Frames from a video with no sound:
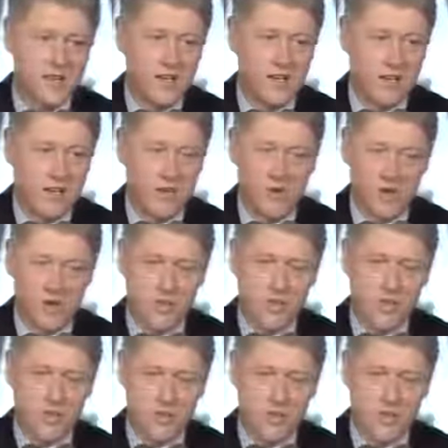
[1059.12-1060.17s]
and that we are
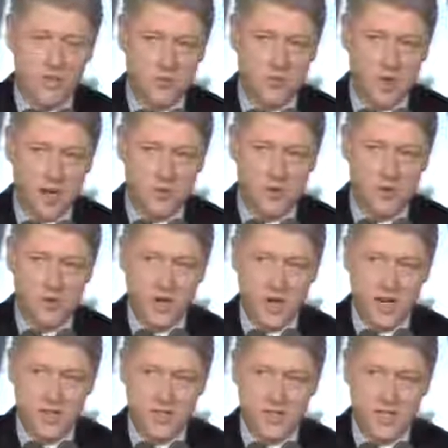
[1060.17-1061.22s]
pursuing the proper
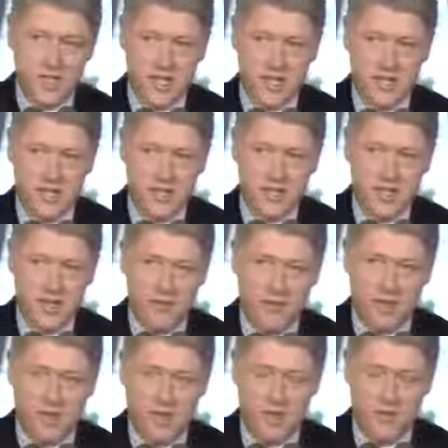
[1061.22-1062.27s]
policy. And at this
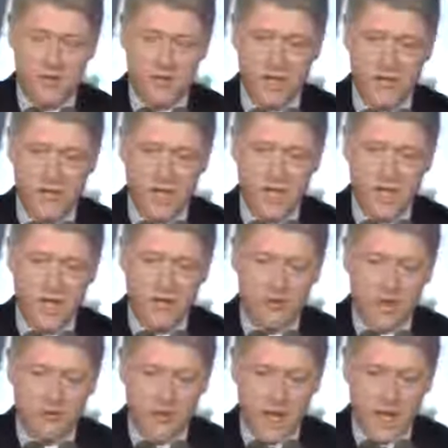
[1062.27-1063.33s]
time, I think we have,
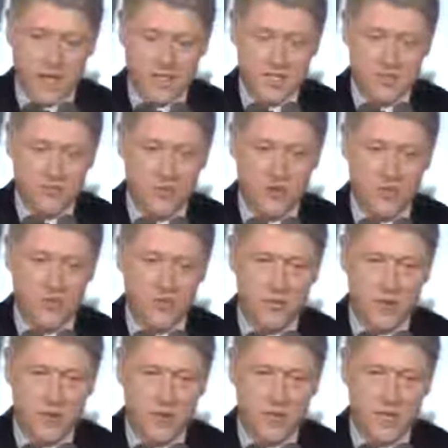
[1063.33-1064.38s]
we have lodged the formal
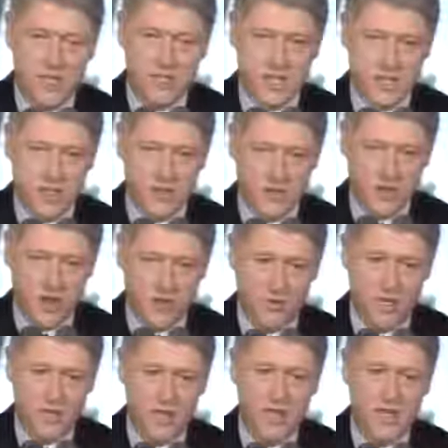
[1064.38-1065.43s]
protest and a strong
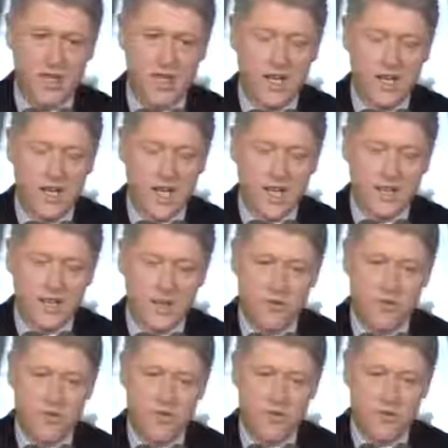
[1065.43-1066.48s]
one. I
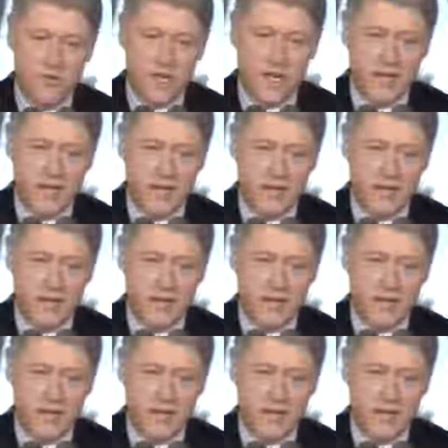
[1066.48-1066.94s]
think we should wait